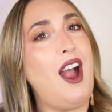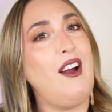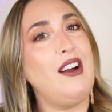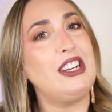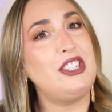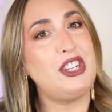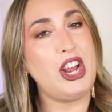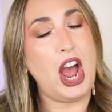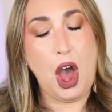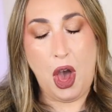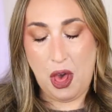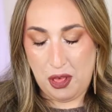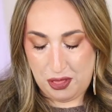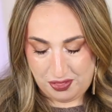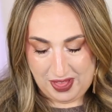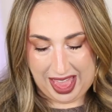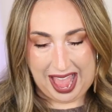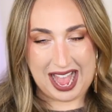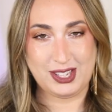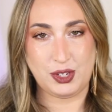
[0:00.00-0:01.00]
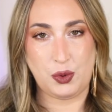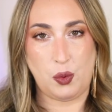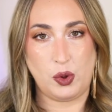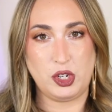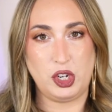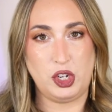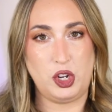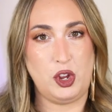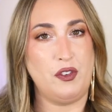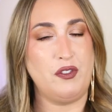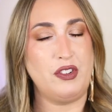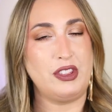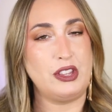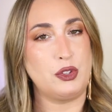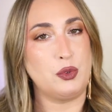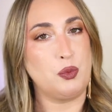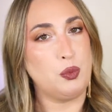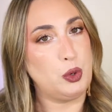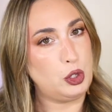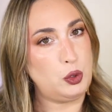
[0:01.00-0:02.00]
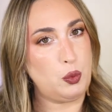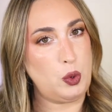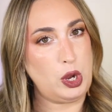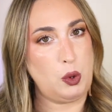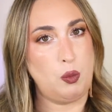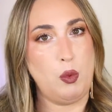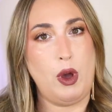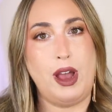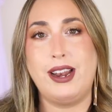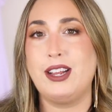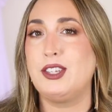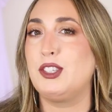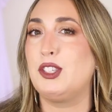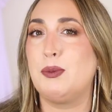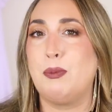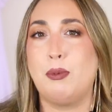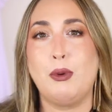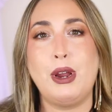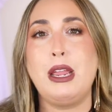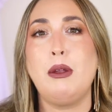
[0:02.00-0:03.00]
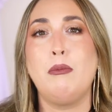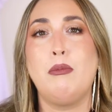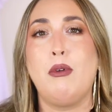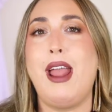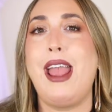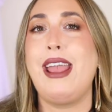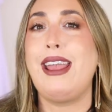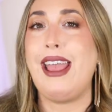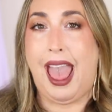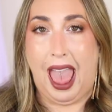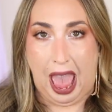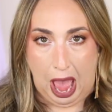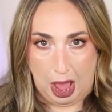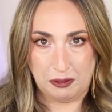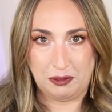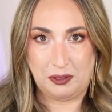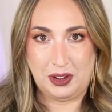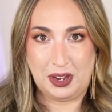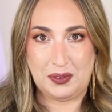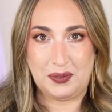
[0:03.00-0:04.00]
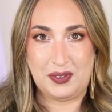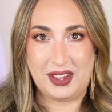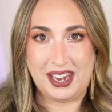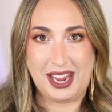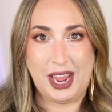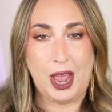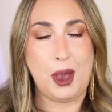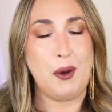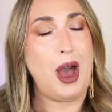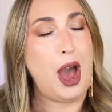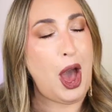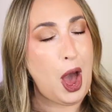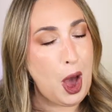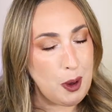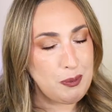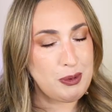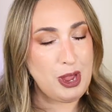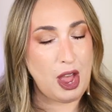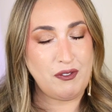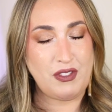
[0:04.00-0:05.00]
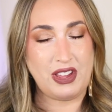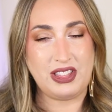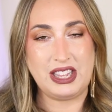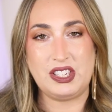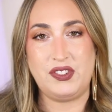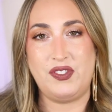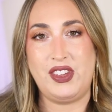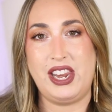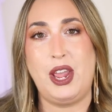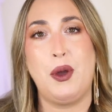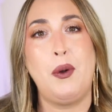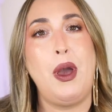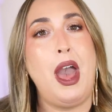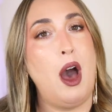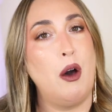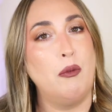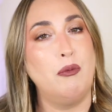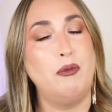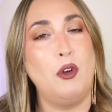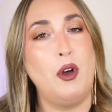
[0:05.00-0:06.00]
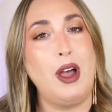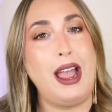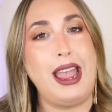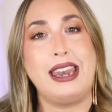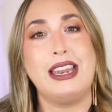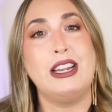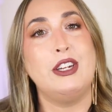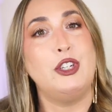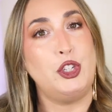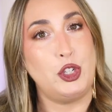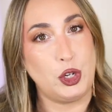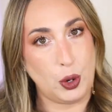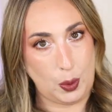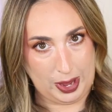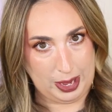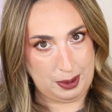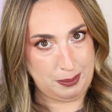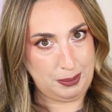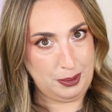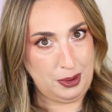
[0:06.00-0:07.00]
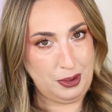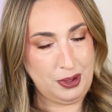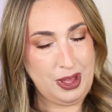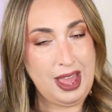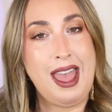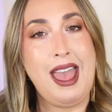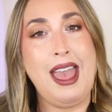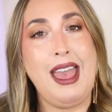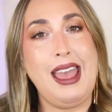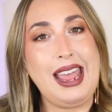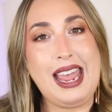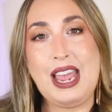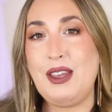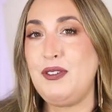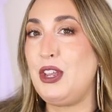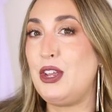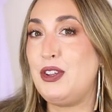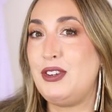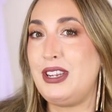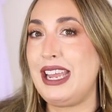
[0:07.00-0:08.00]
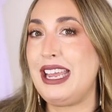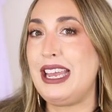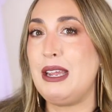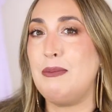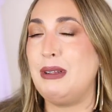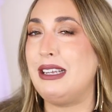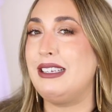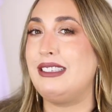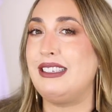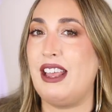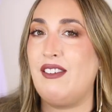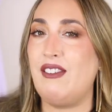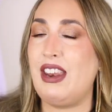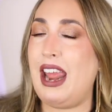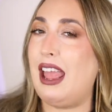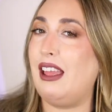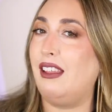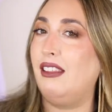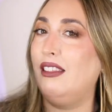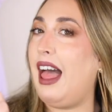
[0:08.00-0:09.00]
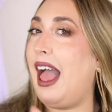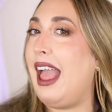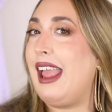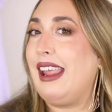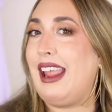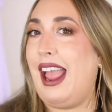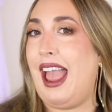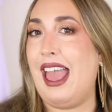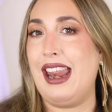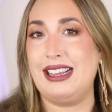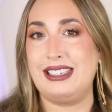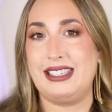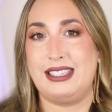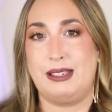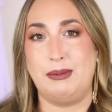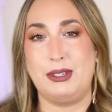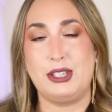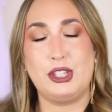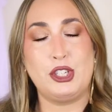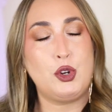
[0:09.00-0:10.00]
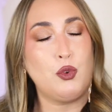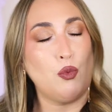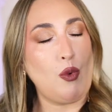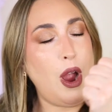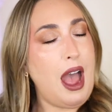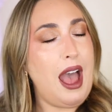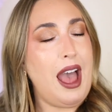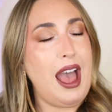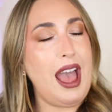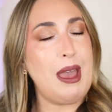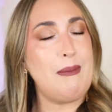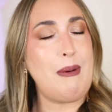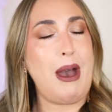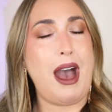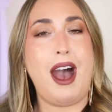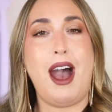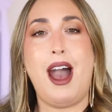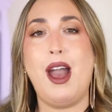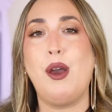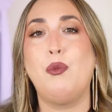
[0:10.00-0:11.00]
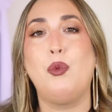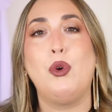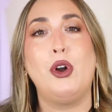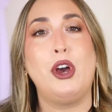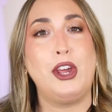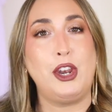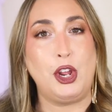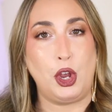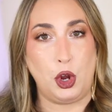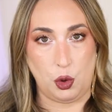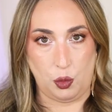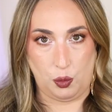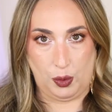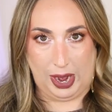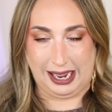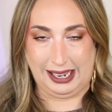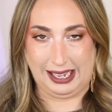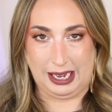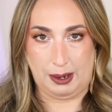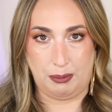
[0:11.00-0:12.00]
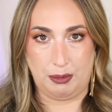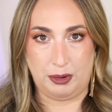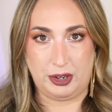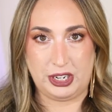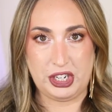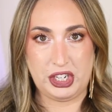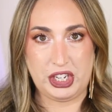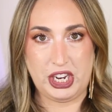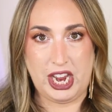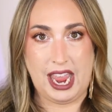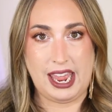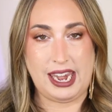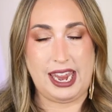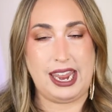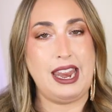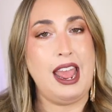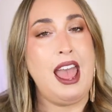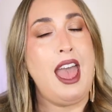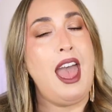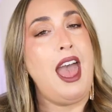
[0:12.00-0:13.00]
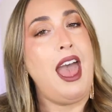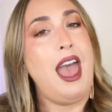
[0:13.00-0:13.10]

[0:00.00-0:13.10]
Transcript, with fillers: all right y'all, that is going to do it for this Rue 21 spring break outfit video. I hope y'all found this video helpful and enjoyable. If you did, please give it a like and a subscribe. I would greatly appreciate it.